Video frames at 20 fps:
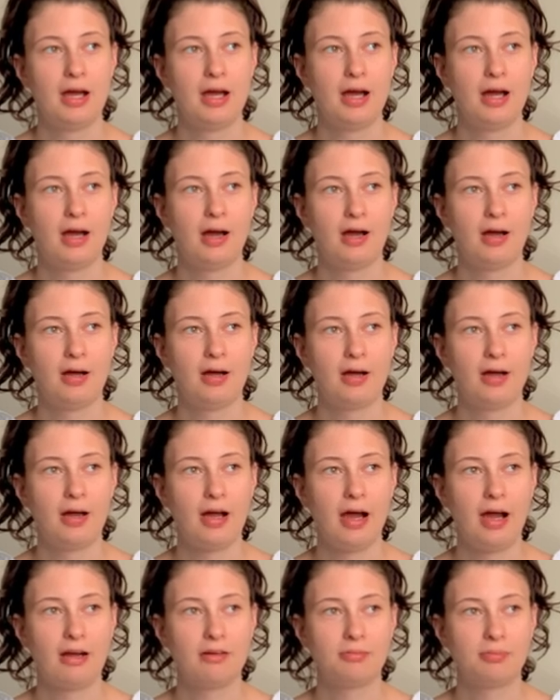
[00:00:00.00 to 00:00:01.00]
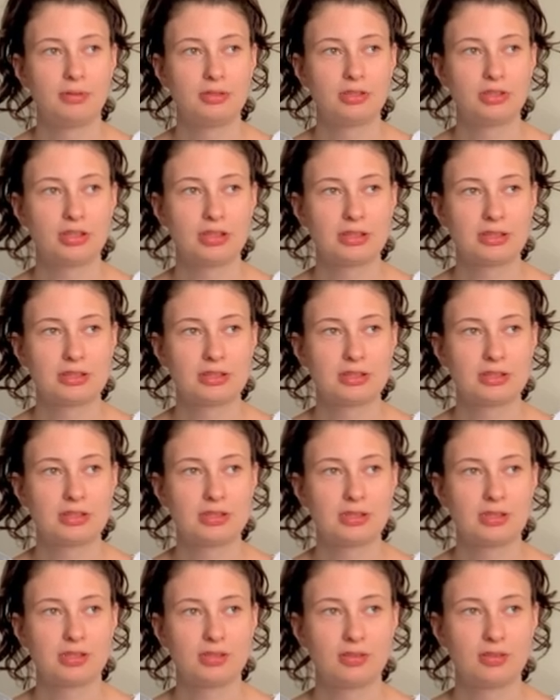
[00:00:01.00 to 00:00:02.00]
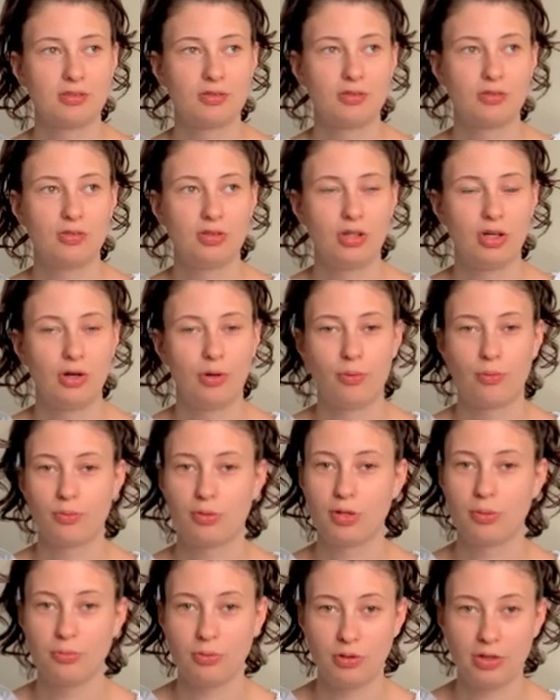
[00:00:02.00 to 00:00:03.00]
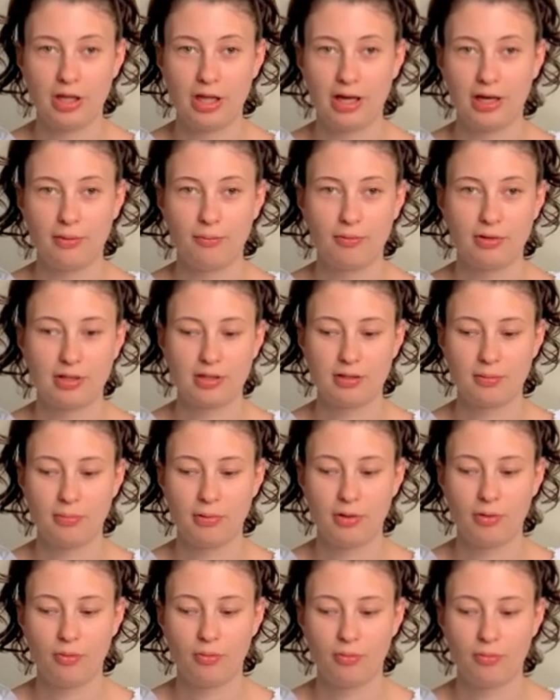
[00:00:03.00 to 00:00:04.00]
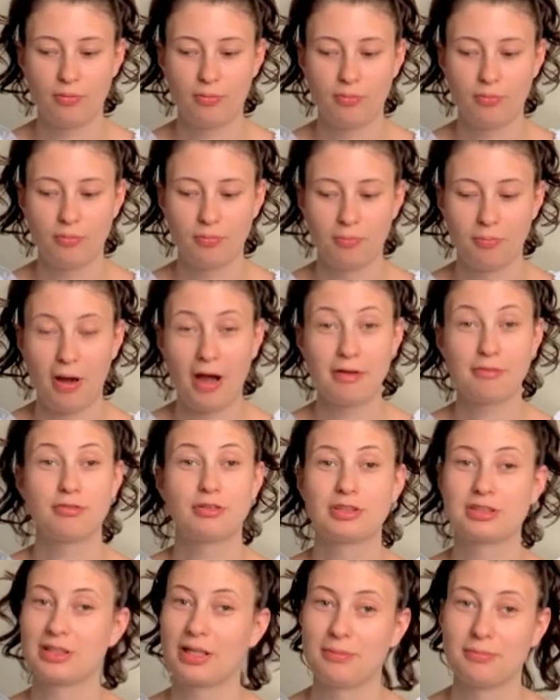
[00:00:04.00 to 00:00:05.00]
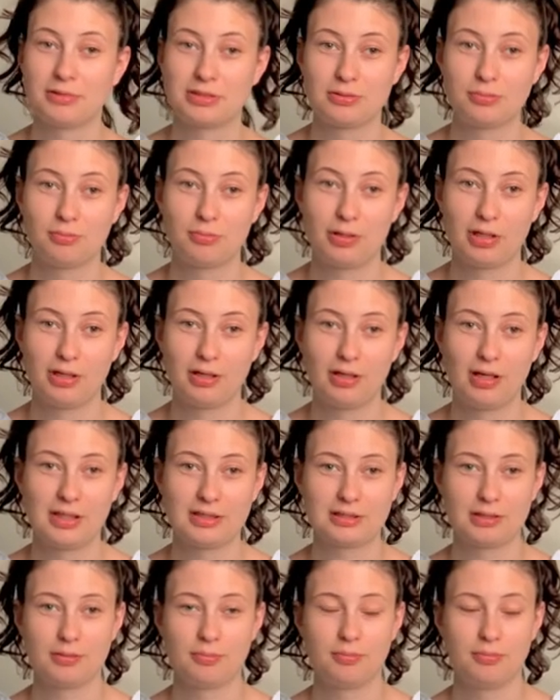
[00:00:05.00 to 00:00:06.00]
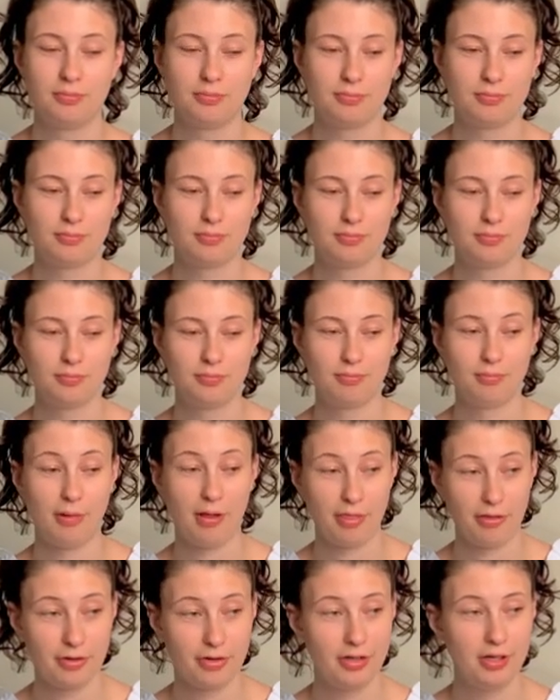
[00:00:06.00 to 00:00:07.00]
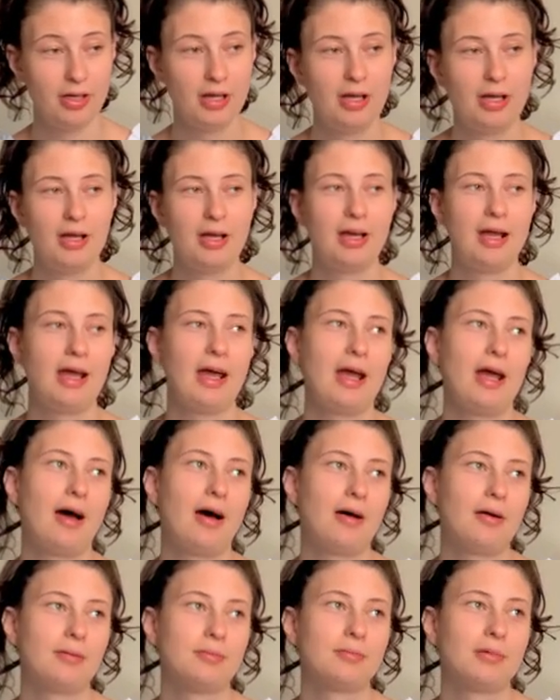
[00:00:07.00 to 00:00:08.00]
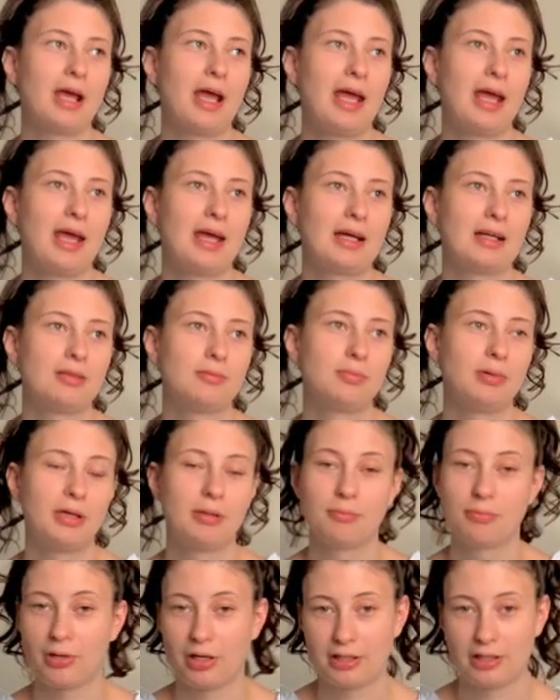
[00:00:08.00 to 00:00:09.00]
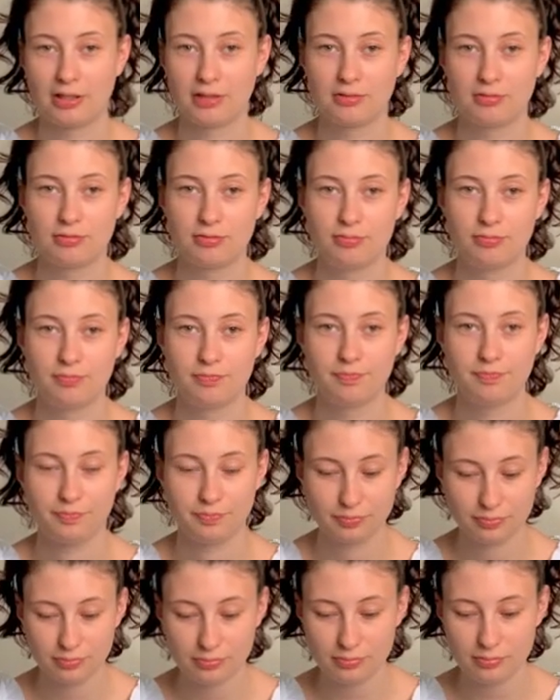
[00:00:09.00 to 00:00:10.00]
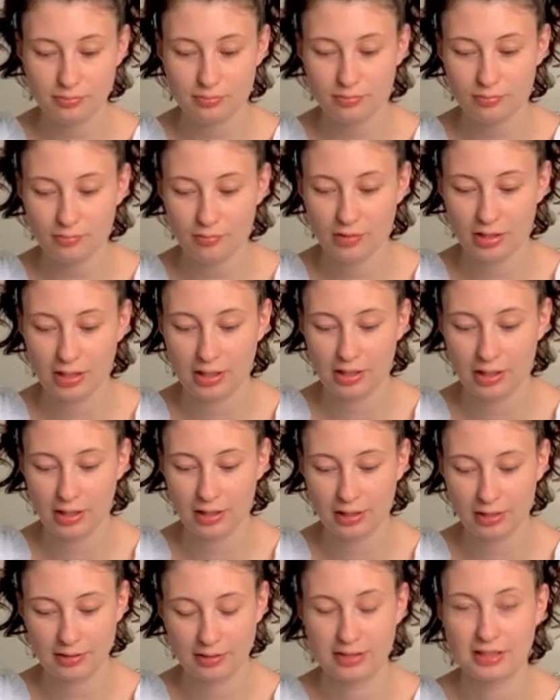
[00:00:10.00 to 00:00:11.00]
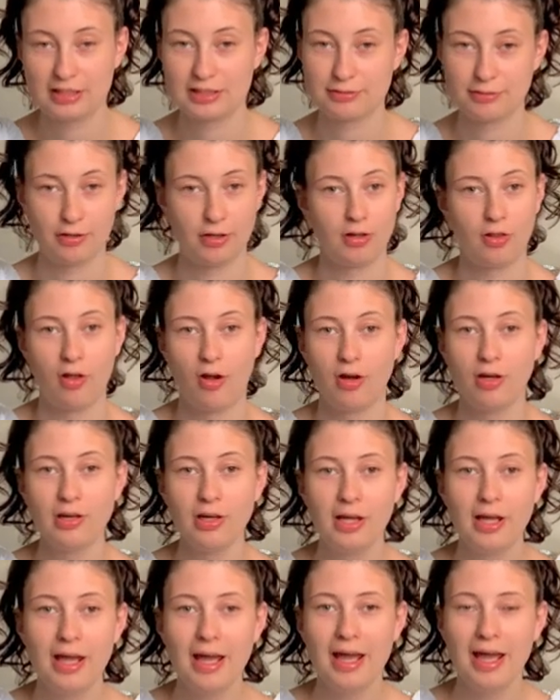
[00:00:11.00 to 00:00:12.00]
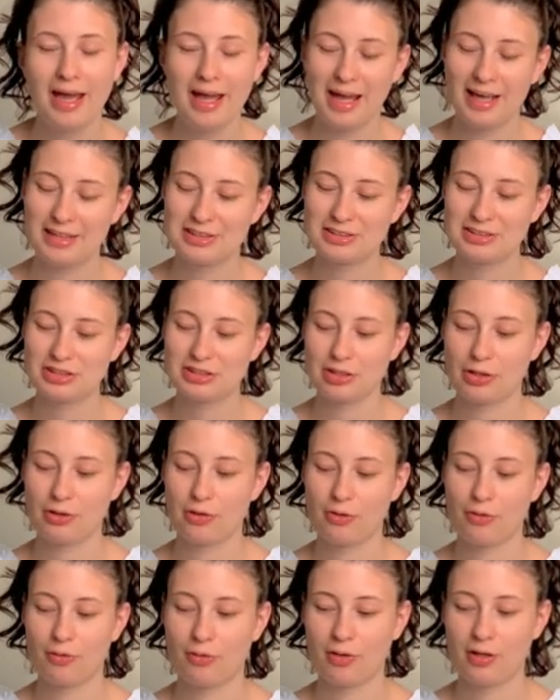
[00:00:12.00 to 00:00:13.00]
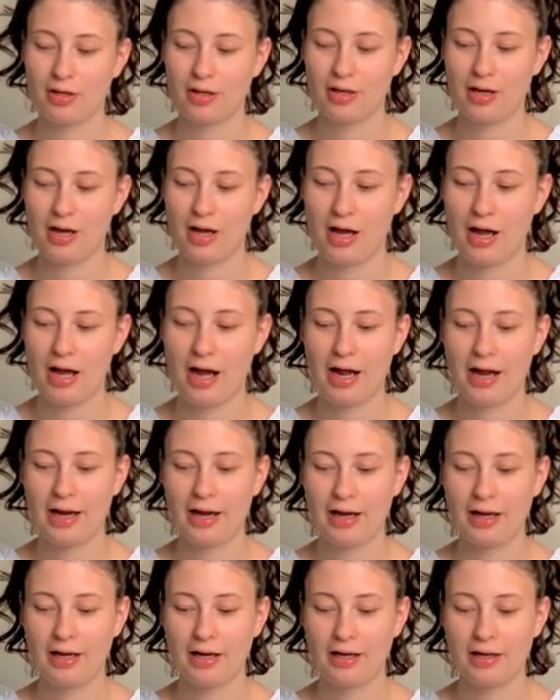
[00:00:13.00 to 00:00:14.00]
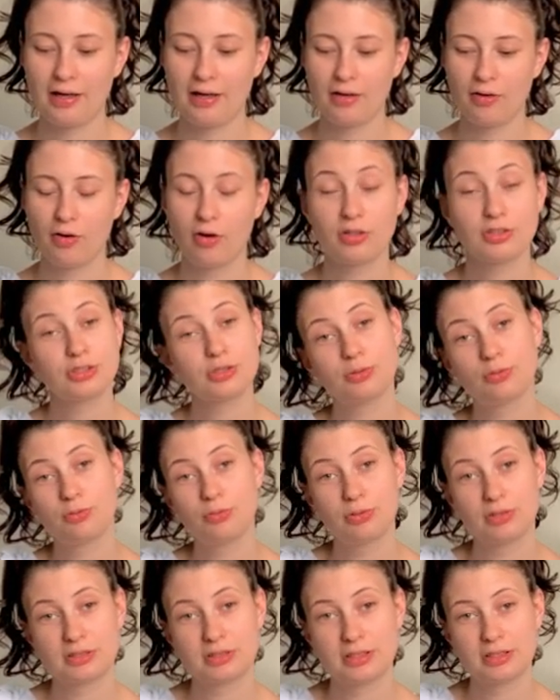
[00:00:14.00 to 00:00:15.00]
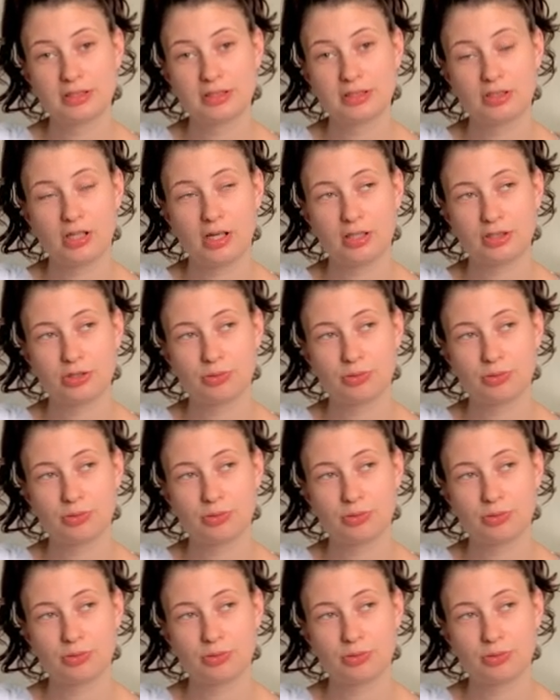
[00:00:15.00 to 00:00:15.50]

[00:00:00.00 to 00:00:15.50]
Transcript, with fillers: uh, I've been just, you know, communicating with about my first time as a pre as a mother um, and being pregnant uh, this far along. And so I also was in touch